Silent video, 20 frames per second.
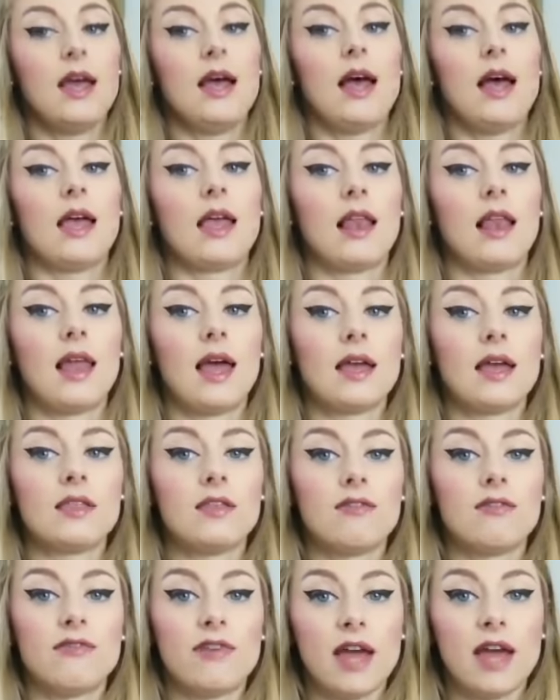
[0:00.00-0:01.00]
I like
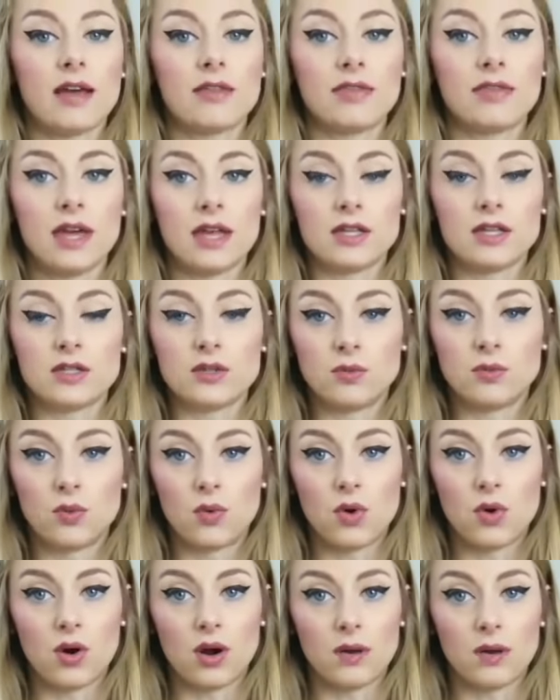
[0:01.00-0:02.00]
the fact that it's
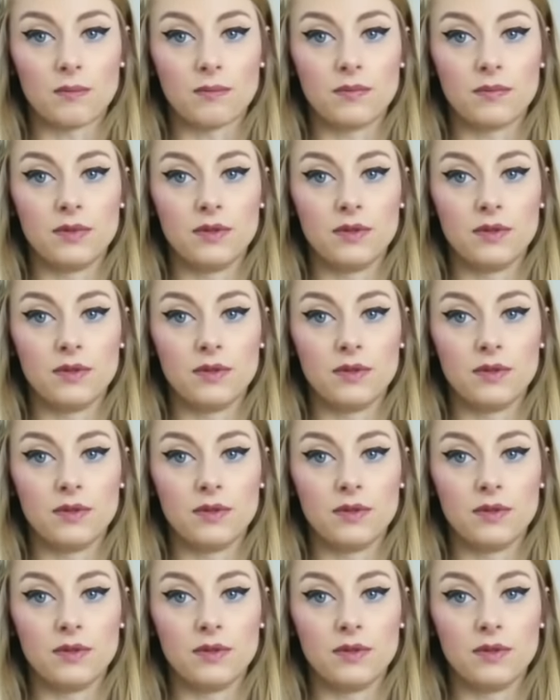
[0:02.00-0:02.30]
warm.